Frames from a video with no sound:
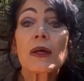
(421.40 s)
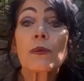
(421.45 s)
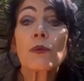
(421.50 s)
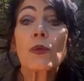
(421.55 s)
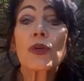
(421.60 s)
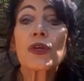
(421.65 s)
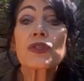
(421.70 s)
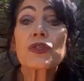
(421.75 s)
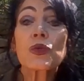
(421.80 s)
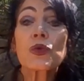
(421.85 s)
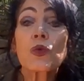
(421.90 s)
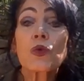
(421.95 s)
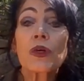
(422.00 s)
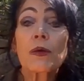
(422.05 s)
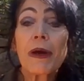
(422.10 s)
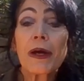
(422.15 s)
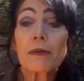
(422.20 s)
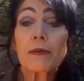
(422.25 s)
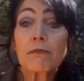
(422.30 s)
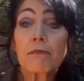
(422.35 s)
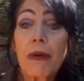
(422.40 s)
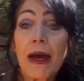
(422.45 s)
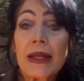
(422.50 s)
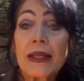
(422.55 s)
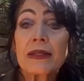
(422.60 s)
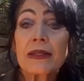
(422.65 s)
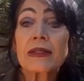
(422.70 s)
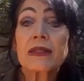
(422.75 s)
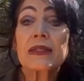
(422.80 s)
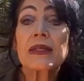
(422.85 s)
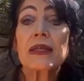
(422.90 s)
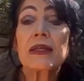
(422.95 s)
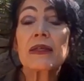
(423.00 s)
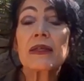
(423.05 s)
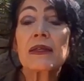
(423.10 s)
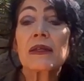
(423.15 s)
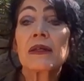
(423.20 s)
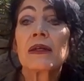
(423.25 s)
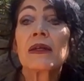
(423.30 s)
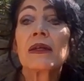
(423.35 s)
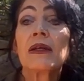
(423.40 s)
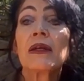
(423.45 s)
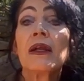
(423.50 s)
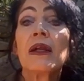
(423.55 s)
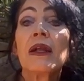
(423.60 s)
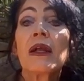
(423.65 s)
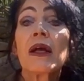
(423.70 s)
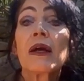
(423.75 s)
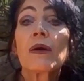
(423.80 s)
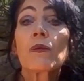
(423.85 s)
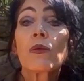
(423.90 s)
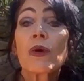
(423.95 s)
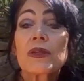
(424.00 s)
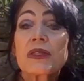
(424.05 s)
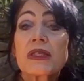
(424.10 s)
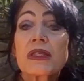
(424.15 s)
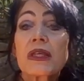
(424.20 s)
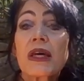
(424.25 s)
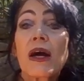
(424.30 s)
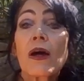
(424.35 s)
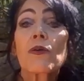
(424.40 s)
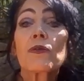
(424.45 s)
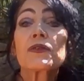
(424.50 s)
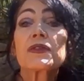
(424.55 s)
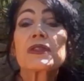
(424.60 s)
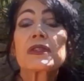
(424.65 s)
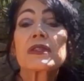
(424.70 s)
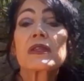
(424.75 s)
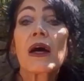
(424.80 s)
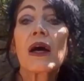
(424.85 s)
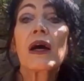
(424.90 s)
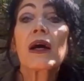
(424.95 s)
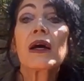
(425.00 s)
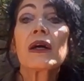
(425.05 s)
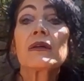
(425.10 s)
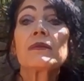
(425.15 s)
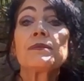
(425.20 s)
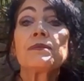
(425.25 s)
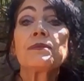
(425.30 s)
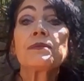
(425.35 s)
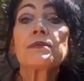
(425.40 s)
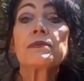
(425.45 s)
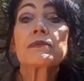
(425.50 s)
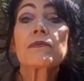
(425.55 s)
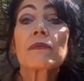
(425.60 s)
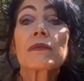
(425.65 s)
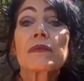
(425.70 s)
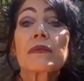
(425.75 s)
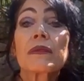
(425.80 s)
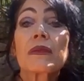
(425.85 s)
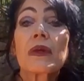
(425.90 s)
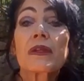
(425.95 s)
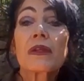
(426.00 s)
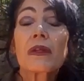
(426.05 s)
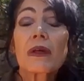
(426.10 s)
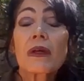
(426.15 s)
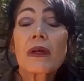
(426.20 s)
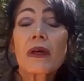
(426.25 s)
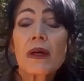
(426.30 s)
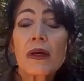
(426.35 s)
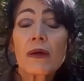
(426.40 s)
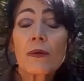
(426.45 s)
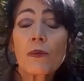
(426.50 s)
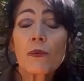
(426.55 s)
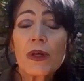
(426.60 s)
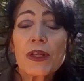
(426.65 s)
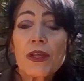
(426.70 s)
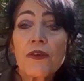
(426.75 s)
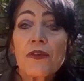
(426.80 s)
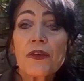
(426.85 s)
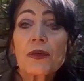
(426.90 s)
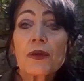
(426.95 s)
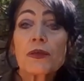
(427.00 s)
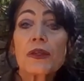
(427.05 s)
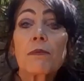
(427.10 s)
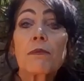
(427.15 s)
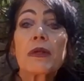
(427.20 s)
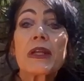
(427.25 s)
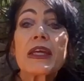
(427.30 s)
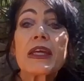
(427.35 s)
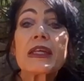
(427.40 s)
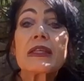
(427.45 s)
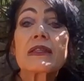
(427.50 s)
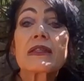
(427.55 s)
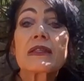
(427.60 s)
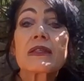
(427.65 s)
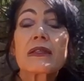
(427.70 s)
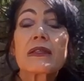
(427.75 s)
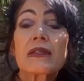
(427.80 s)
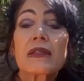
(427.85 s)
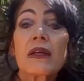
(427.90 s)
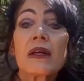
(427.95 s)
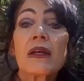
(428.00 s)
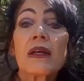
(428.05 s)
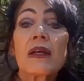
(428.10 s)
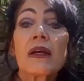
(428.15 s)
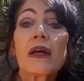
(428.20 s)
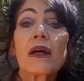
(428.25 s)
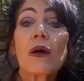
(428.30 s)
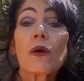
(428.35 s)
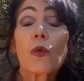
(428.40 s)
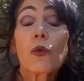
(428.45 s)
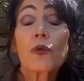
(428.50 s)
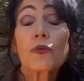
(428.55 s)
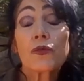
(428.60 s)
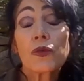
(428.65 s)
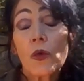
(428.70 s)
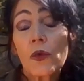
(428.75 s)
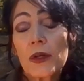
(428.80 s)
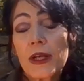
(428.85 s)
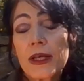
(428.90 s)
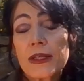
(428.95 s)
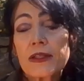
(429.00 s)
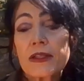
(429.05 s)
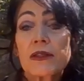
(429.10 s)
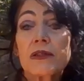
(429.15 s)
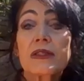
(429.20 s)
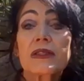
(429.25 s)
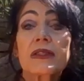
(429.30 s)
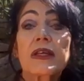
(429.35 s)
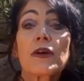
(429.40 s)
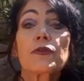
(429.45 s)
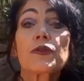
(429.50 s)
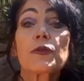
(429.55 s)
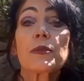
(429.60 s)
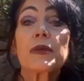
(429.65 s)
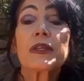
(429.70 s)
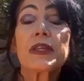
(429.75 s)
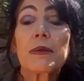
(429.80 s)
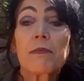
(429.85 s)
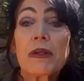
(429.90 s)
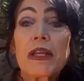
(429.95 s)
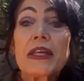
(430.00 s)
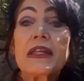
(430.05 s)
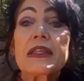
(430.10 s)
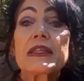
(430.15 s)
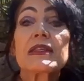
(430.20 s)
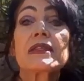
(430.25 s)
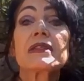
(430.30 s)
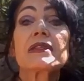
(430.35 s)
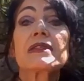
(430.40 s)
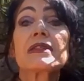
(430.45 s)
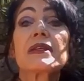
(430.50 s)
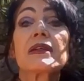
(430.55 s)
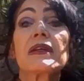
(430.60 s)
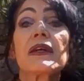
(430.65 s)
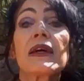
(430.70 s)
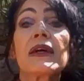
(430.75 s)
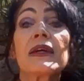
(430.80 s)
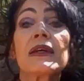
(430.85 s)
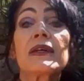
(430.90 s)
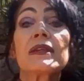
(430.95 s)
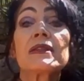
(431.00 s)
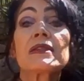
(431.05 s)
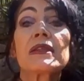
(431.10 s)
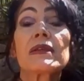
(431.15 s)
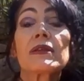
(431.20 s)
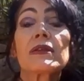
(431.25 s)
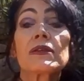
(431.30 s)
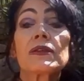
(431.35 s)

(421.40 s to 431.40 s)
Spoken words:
I want to talk about balancing oneself when you feel depleted, or not letting yourself to be depleted, and